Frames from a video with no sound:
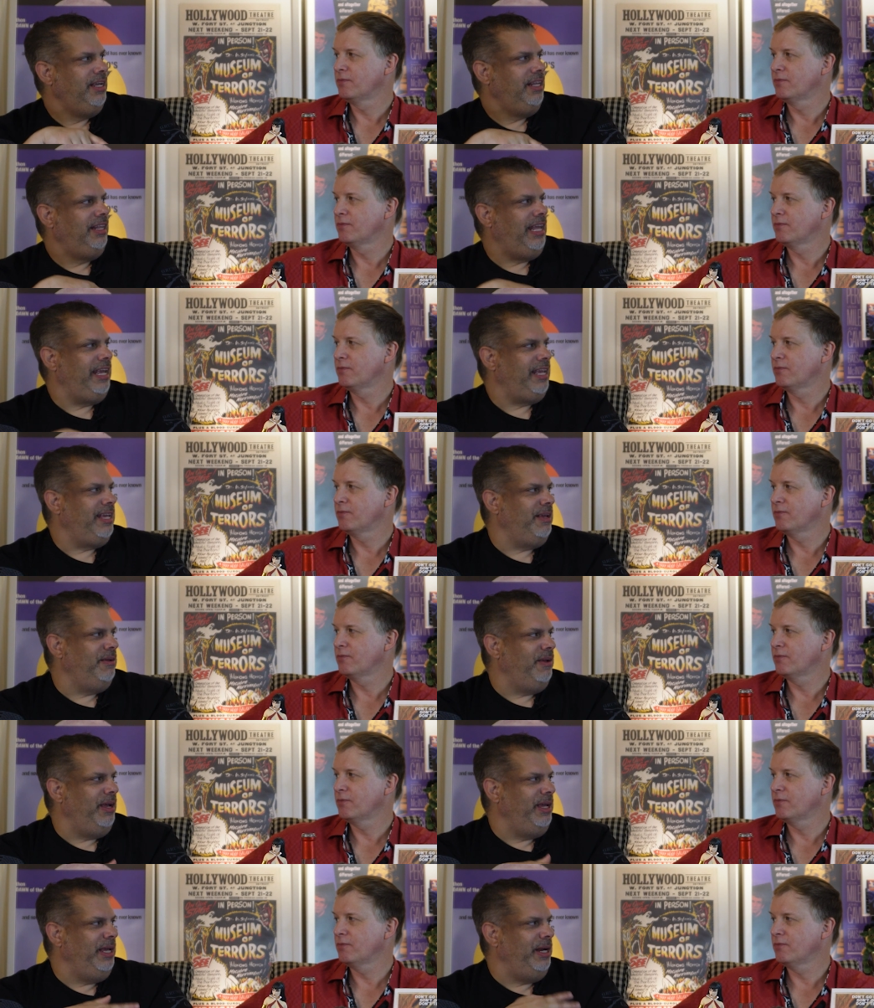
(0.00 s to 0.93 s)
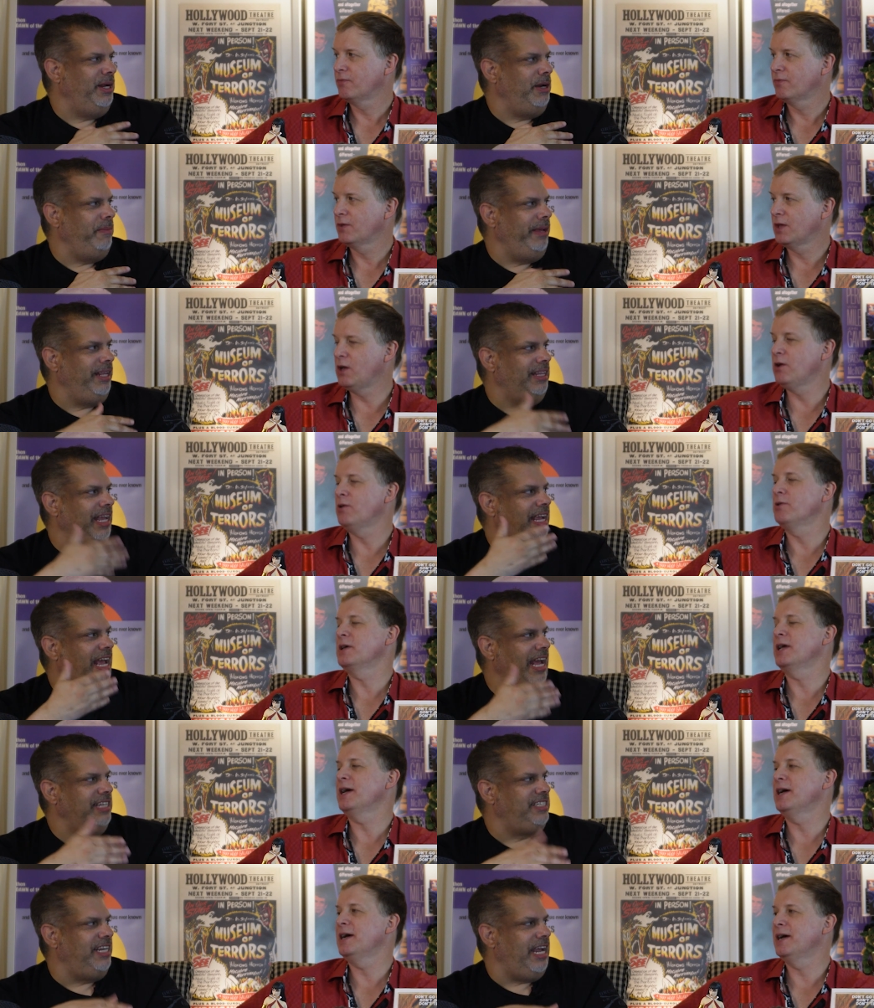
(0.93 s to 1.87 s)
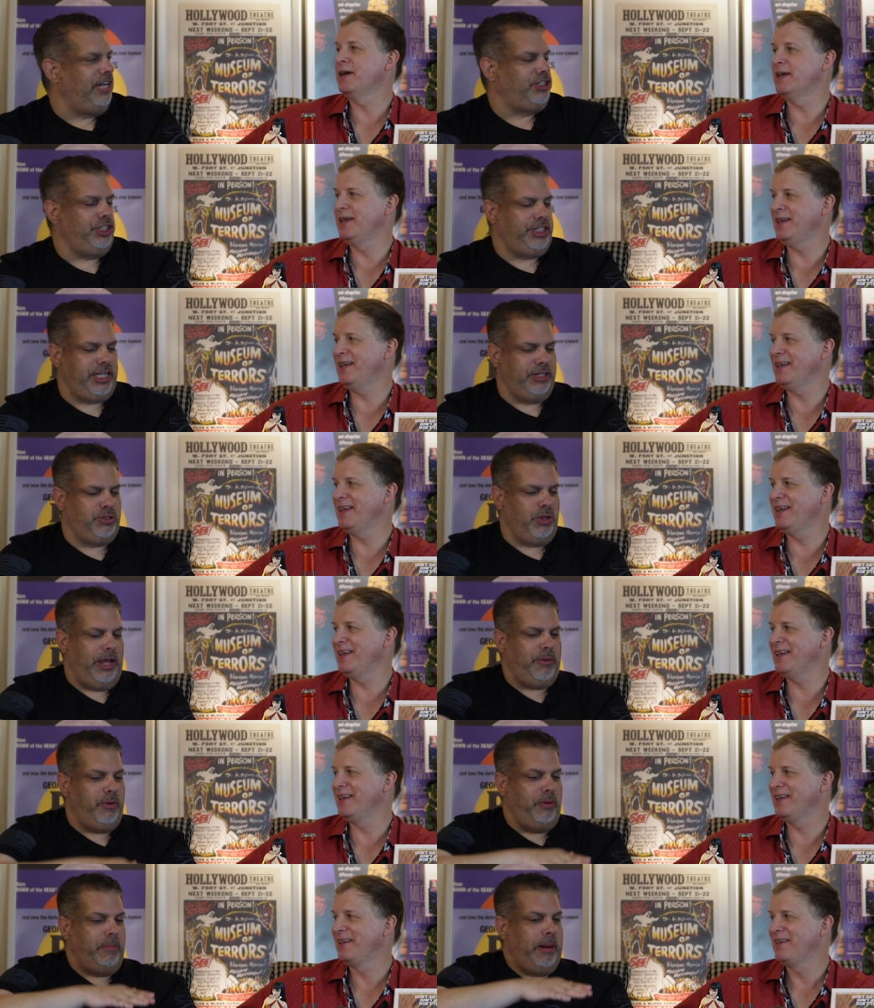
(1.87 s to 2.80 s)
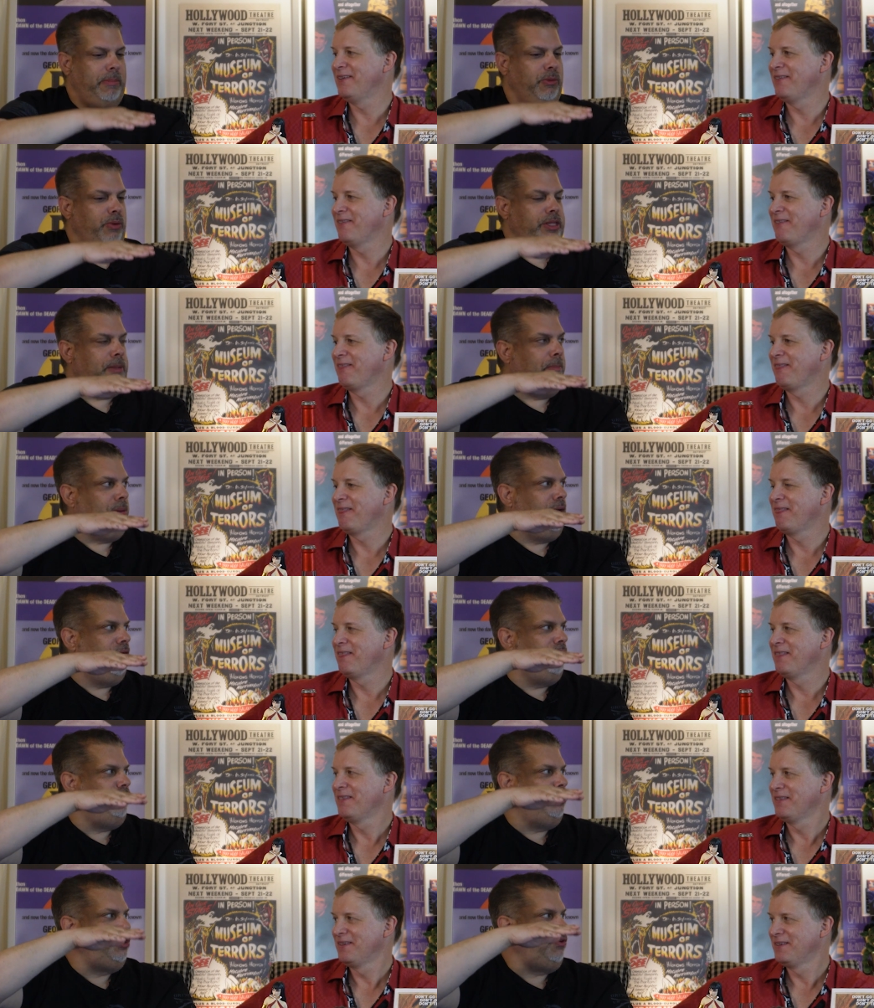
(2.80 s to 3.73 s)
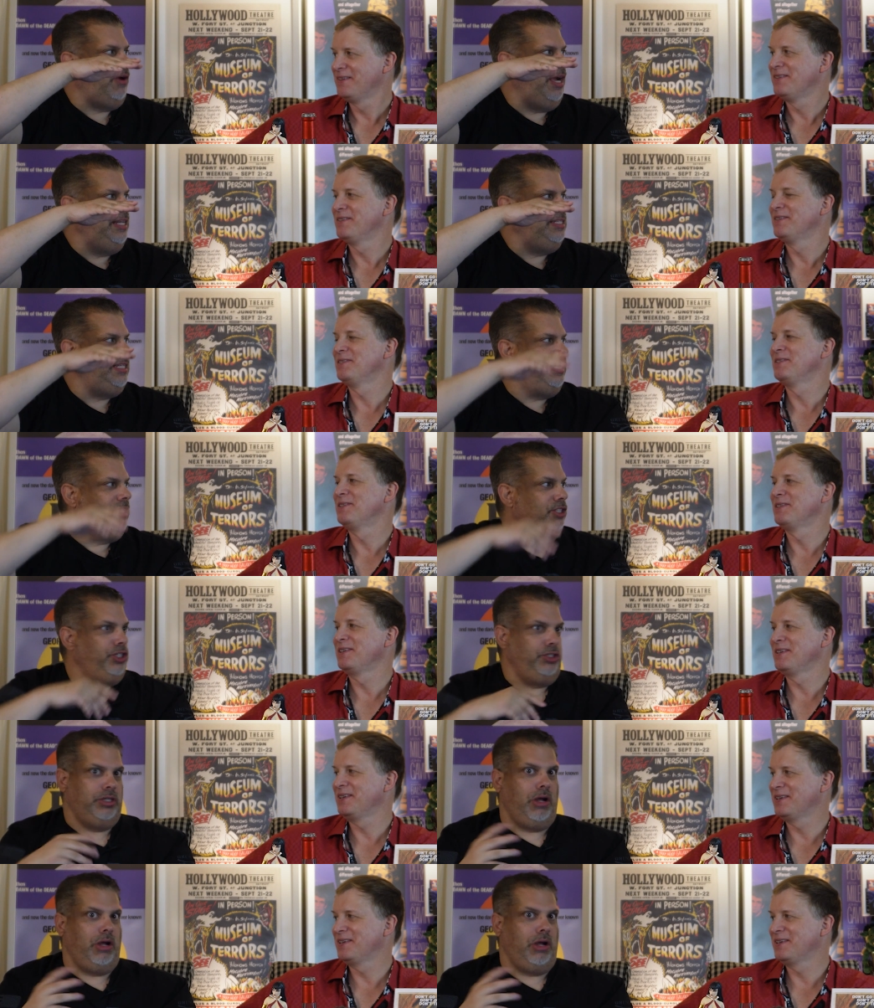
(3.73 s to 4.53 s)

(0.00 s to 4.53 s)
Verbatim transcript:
Speaker 1: Like you know what I mean? Oh, like, yeah. As an actress, because like, well, remember when the blood was rising and she's